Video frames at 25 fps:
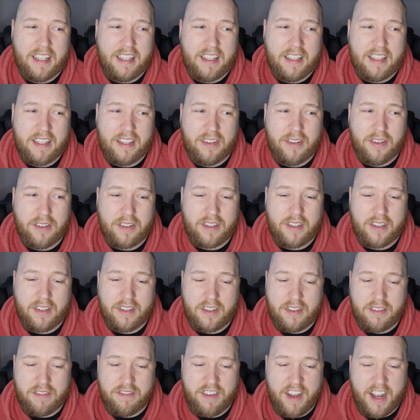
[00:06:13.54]

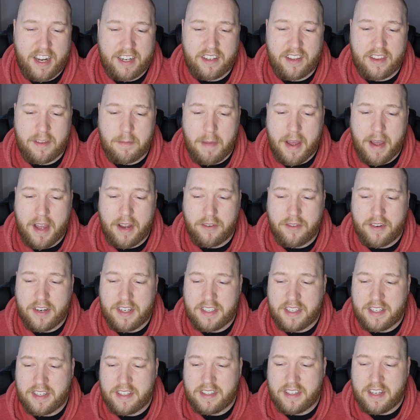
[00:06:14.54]
The fact of the matter
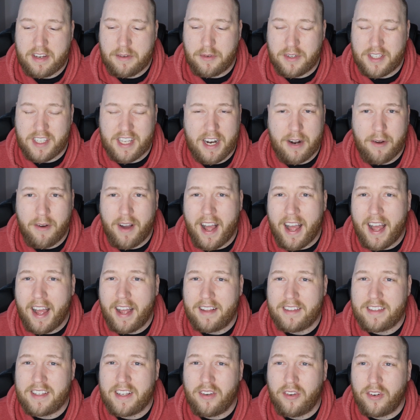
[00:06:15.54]
is it was in our
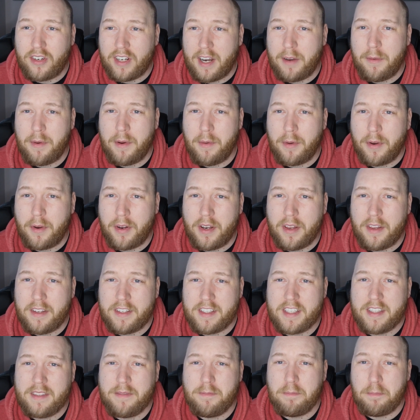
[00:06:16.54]
hands. It looked like we were going
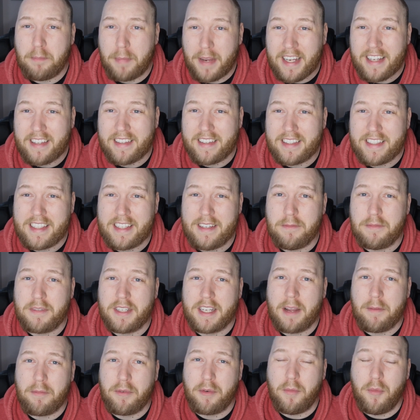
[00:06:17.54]
to be the team to
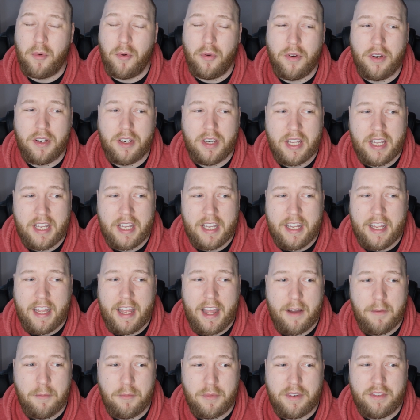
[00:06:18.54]
get promoted,
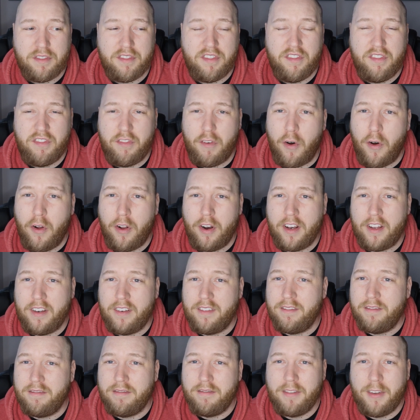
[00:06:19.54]
and we've
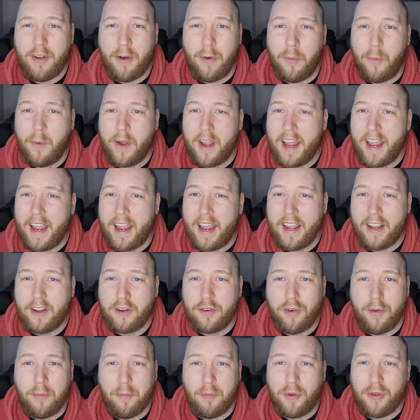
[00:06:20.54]
fallen away,
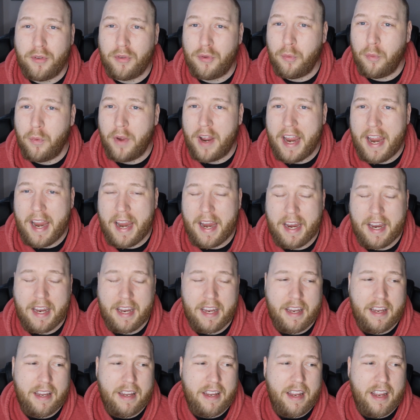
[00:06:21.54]
crumbled away
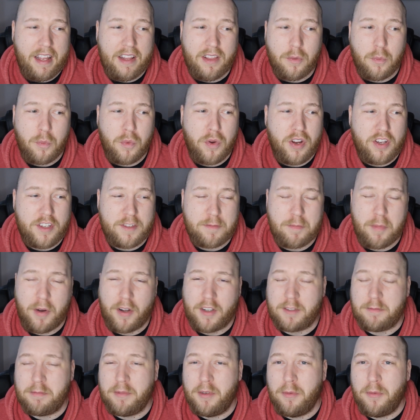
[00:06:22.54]
in the worst
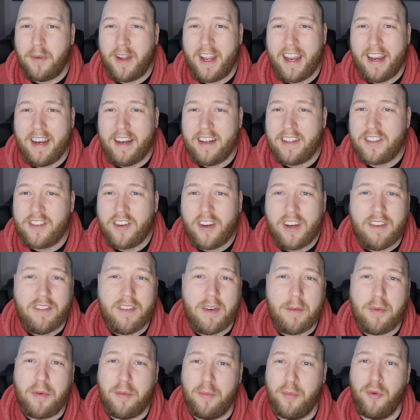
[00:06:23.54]
possible way. It's not even
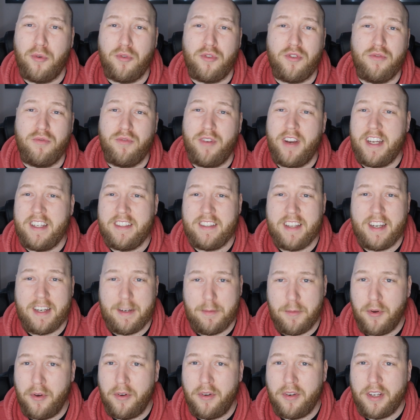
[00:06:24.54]
a promotion race
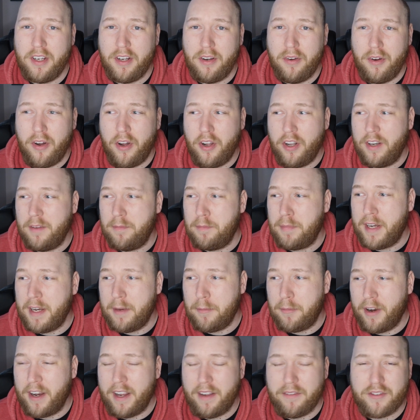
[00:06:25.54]
anymore. Hull and
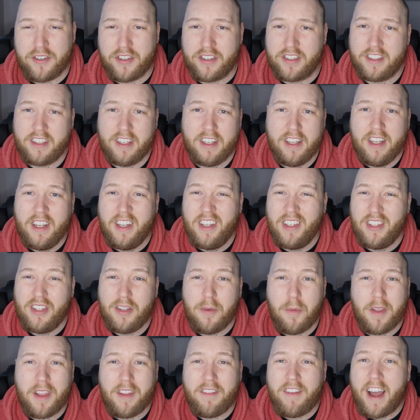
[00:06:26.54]
Peterborough have just
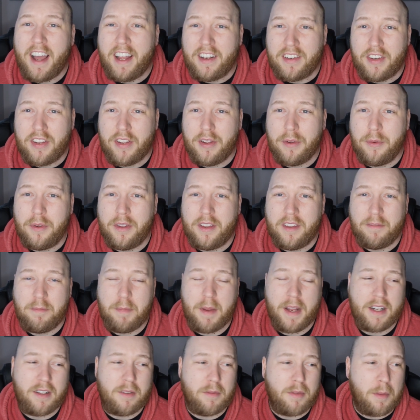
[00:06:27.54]
done what they've had to do. They've
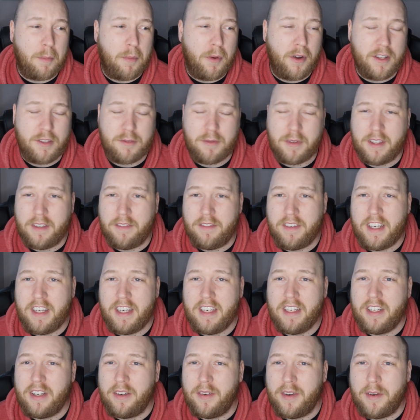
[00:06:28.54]
picked up the points when they've
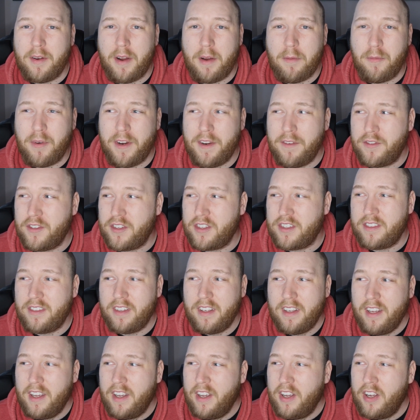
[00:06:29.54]
needed to, and we've just
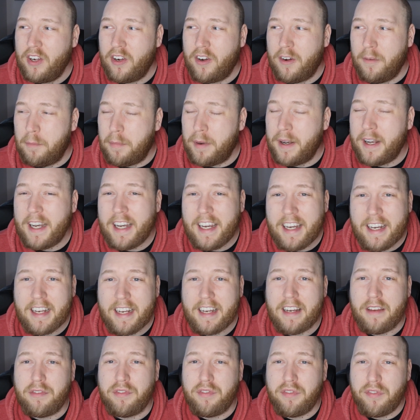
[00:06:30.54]

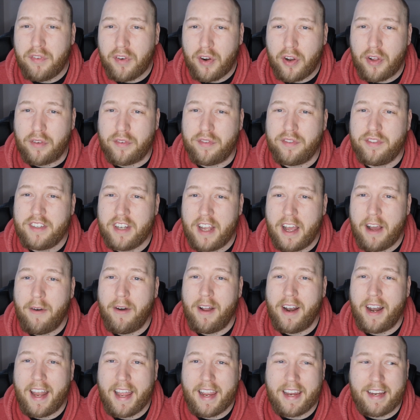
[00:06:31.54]
completely fluffed
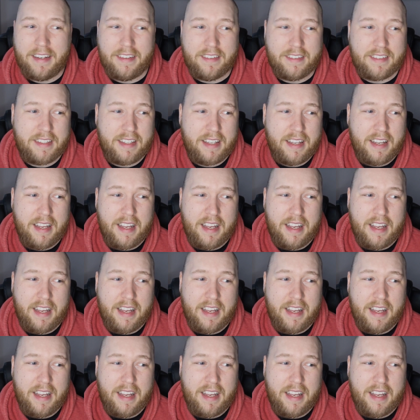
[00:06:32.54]
our lines.